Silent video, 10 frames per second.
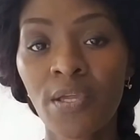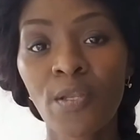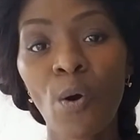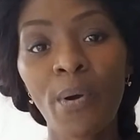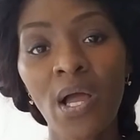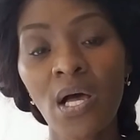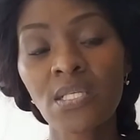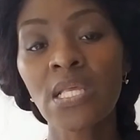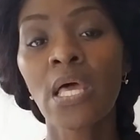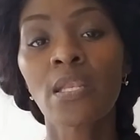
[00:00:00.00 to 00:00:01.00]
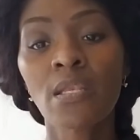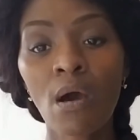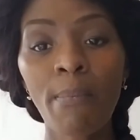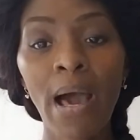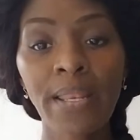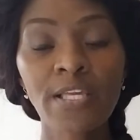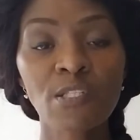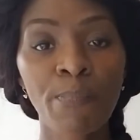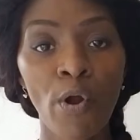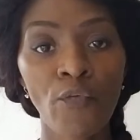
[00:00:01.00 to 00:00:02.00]
You know, because nobody
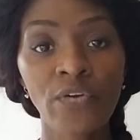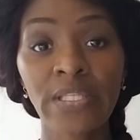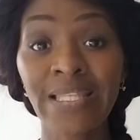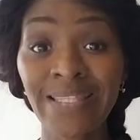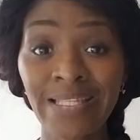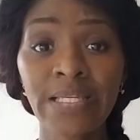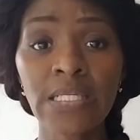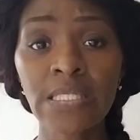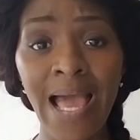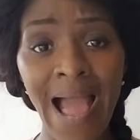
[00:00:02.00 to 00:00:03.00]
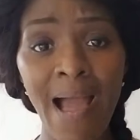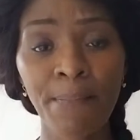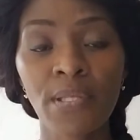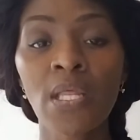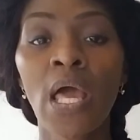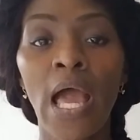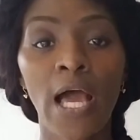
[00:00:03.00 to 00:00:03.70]
is perfect and things happen